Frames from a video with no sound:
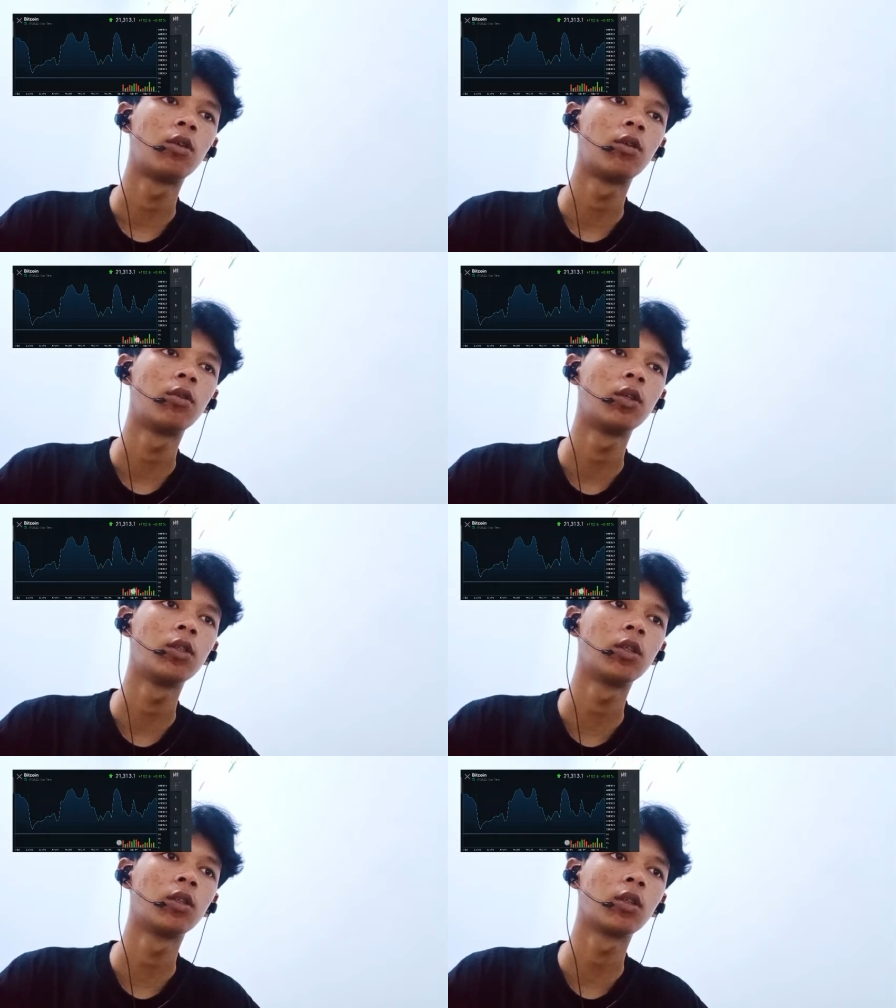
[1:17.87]

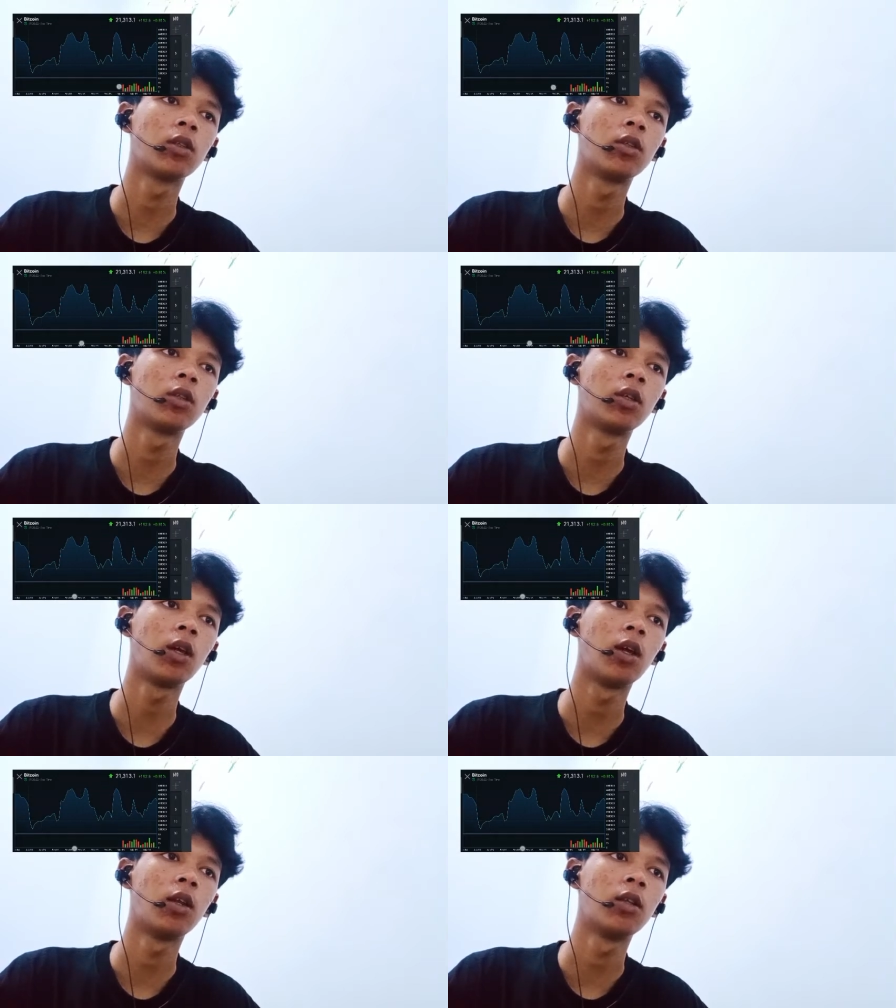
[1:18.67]
rising technology
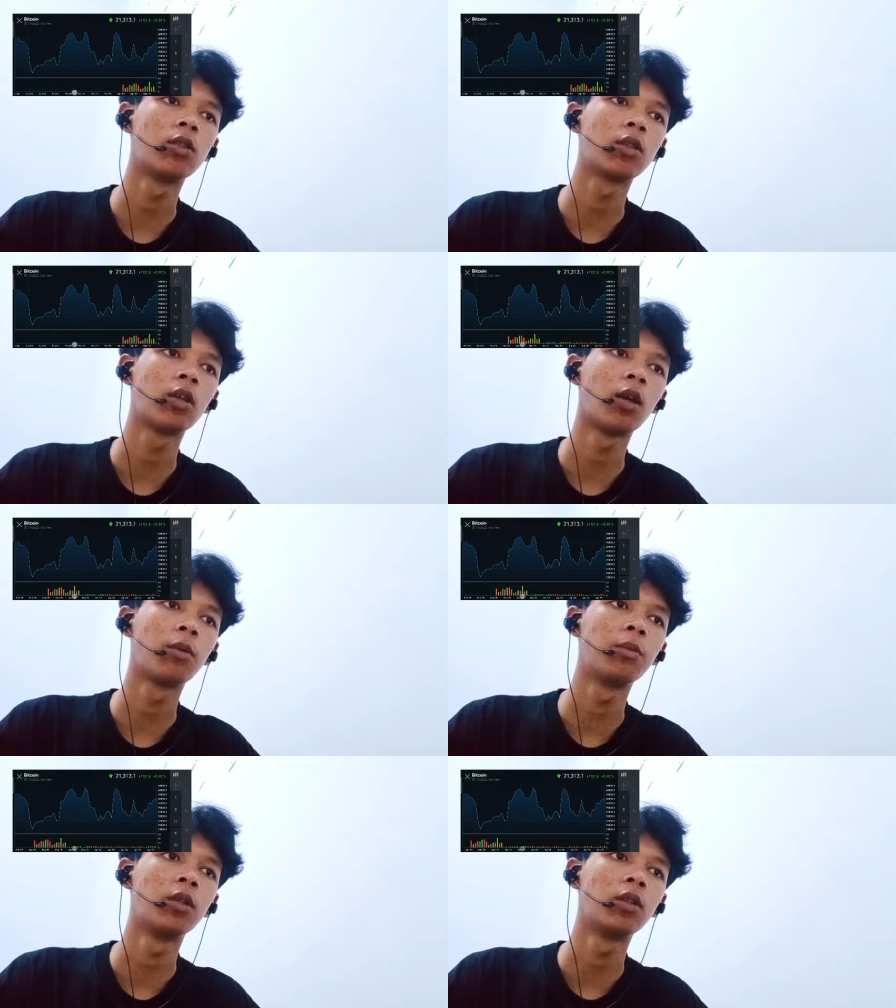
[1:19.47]
and its
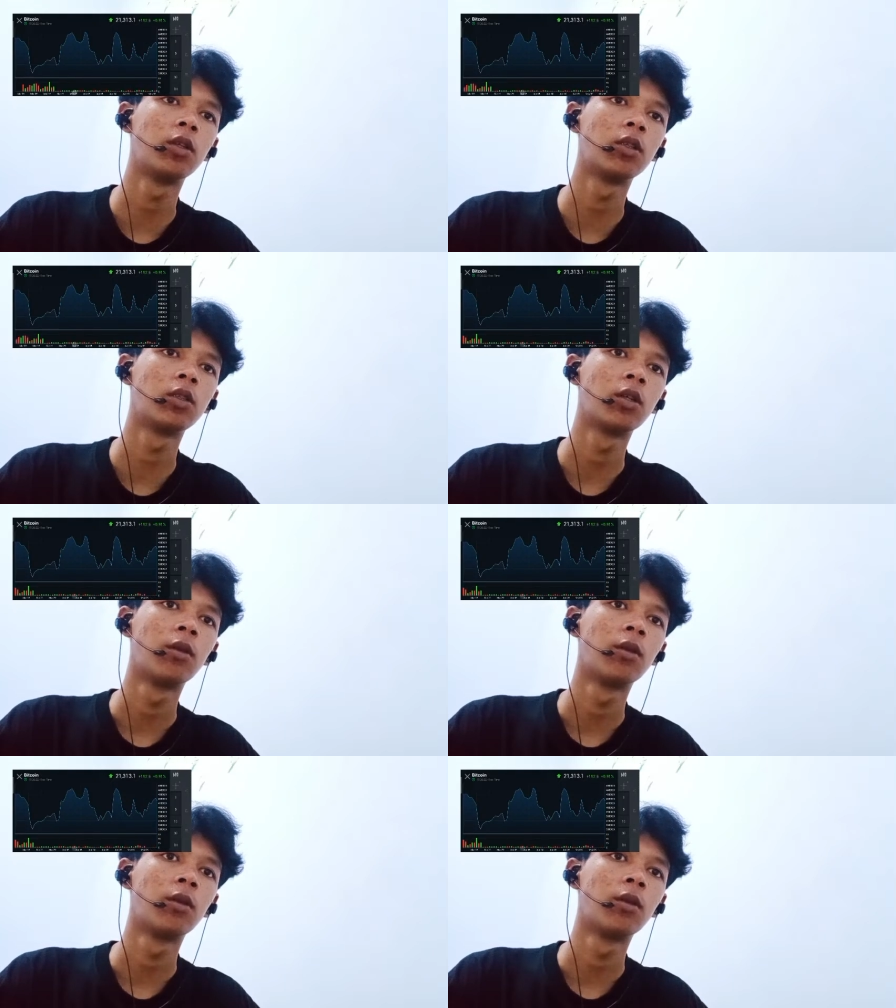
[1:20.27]
capabilities,